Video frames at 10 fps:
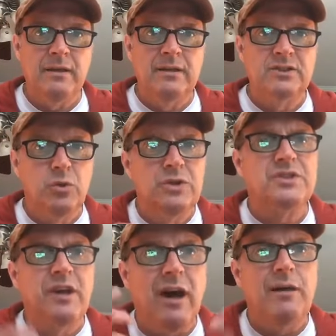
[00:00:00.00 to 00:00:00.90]
So it's
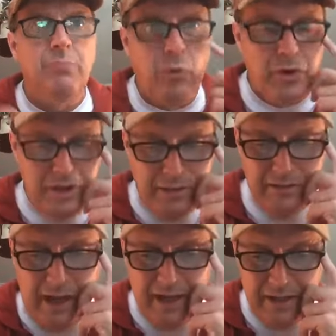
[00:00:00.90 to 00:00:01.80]
God breathed
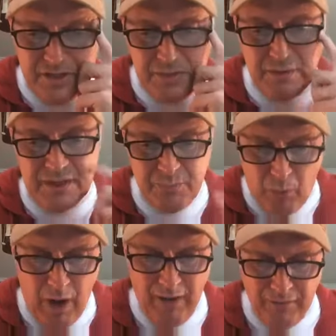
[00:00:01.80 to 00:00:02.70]
and it's it's
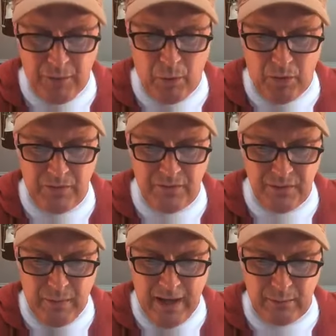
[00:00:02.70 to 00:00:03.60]
profitable,
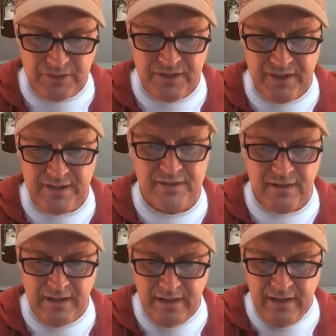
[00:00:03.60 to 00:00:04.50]
the Bible says.
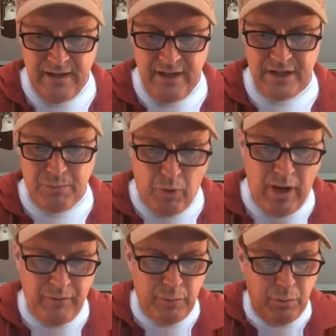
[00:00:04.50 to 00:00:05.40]
It's
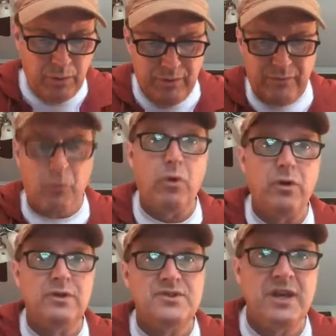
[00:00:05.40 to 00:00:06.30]
profitable
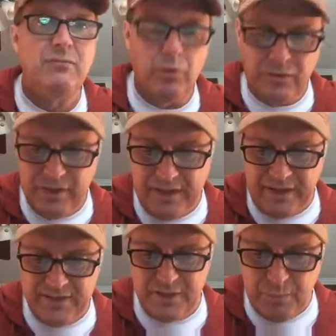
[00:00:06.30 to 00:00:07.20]
for several
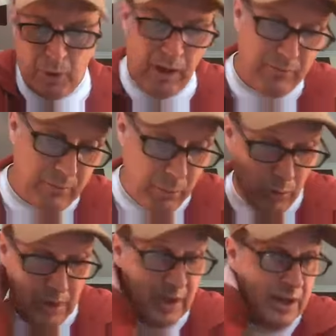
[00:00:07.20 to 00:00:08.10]
things. It's
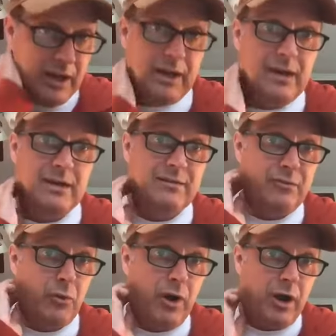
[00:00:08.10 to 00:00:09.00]
profitable uh,
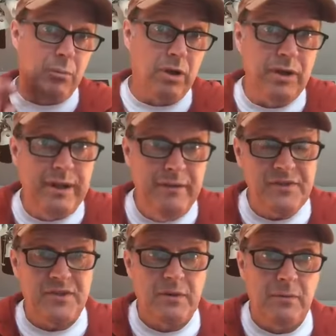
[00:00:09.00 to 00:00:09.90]
for our
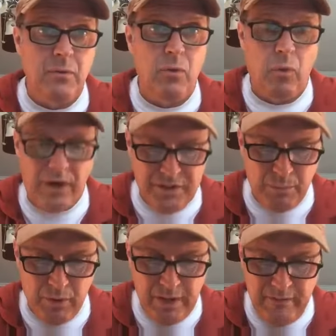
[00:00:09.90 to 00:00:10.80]
beliefs, what to
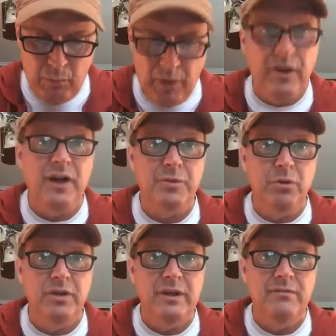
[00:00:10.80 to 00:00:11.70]
believe and what not to
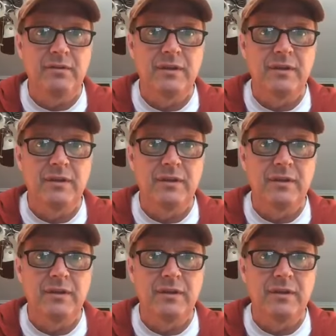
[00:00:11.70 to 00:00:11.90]
believe